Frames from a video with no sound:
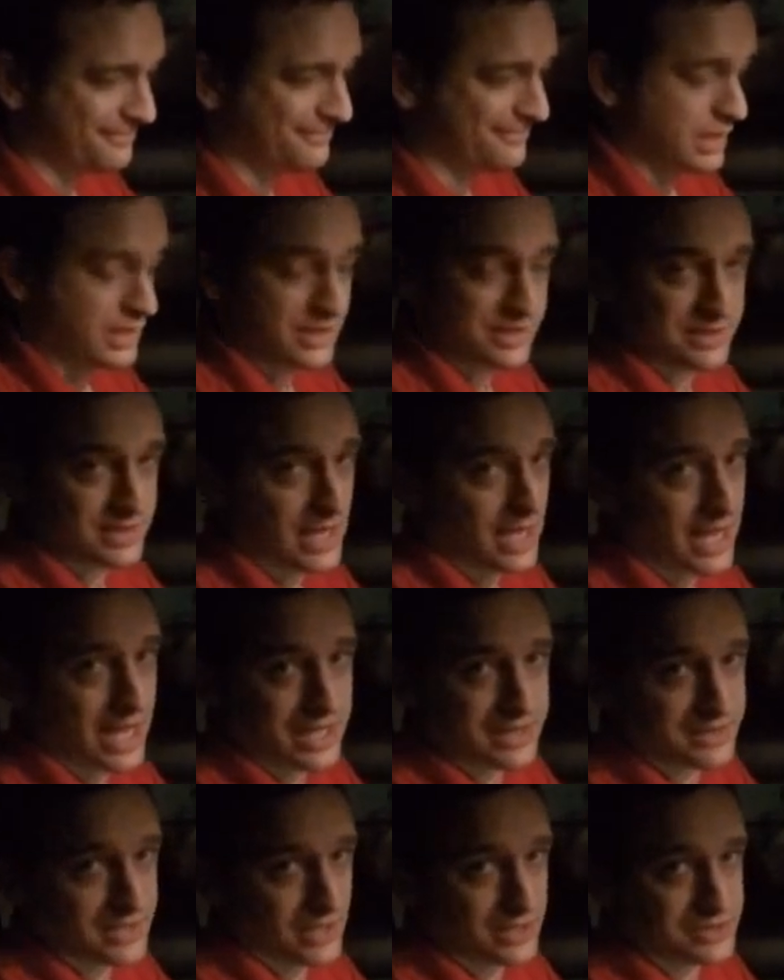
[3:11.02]
And this guy
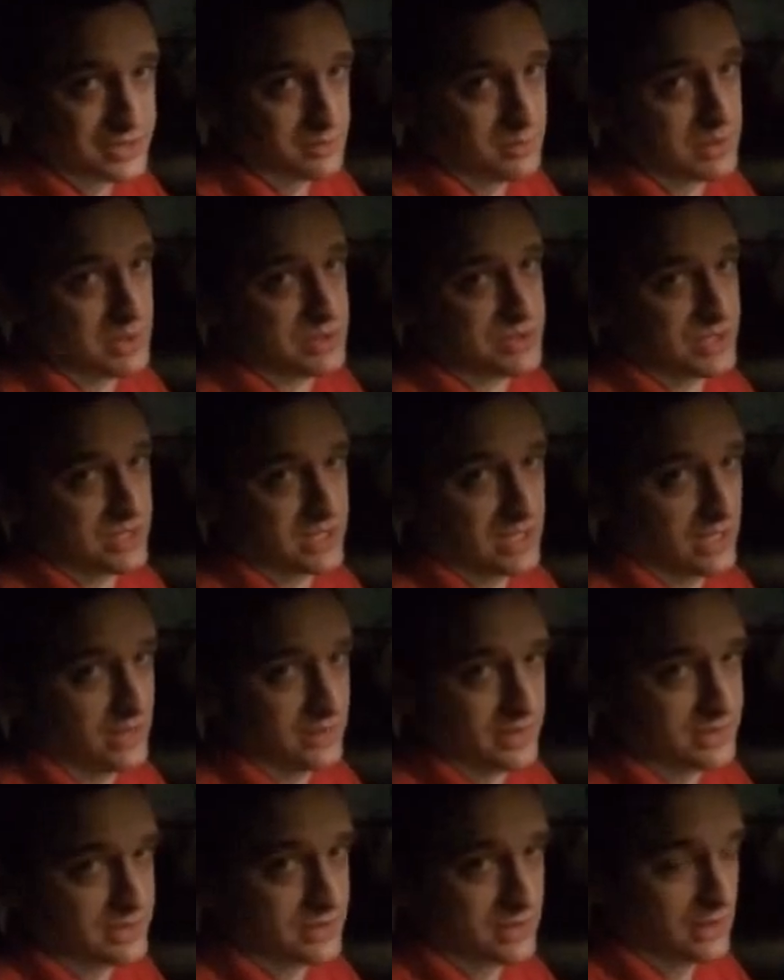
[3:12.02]
had tons of music on
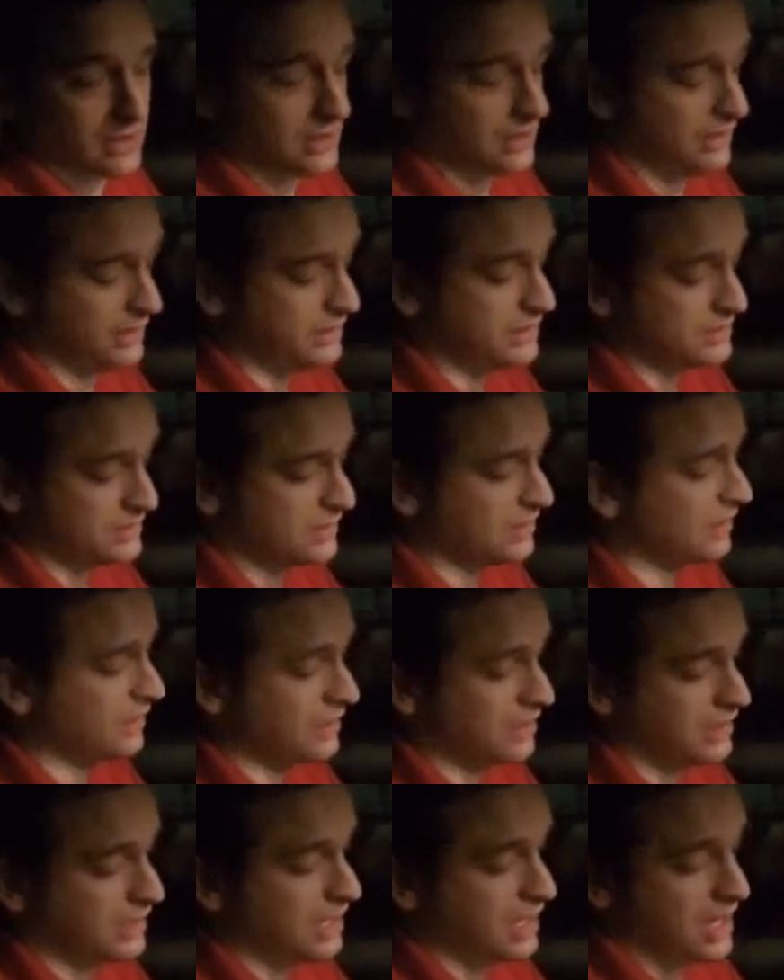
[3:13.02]
this car,
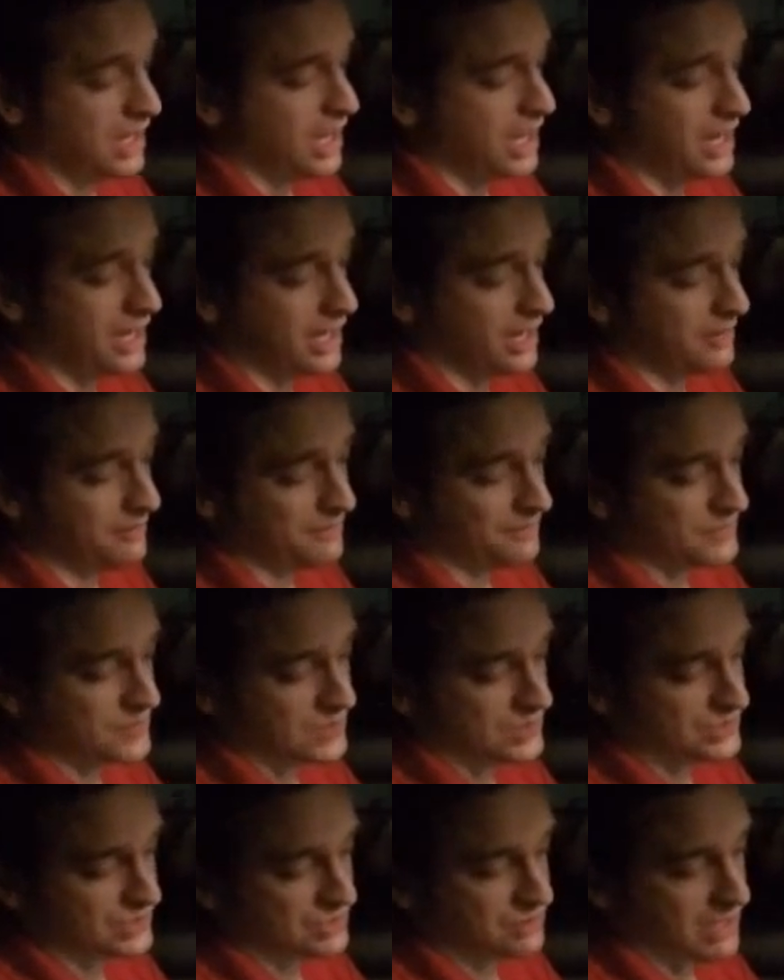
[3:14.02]
and I'm
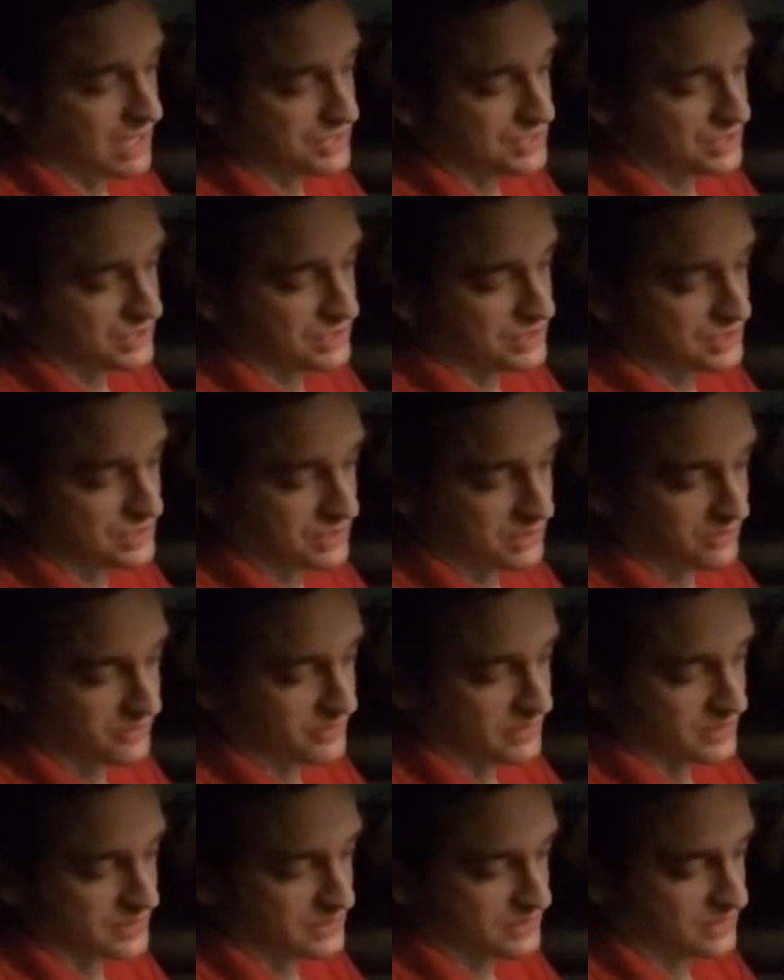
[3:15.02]
just scratching the
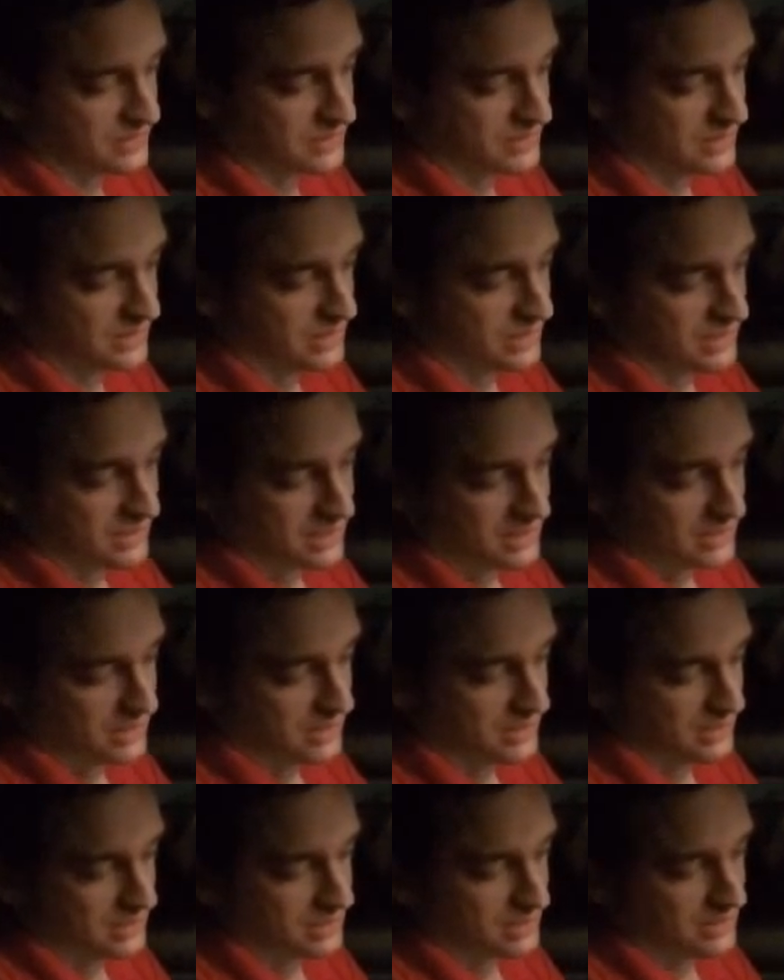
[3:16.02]
surface.
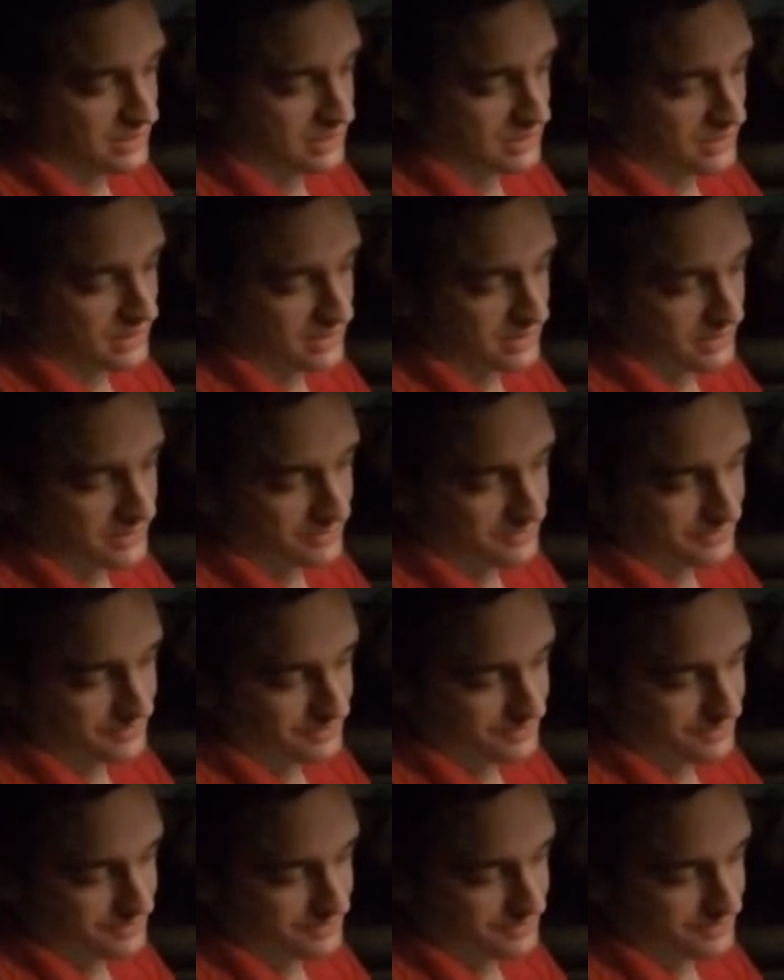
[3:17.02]
There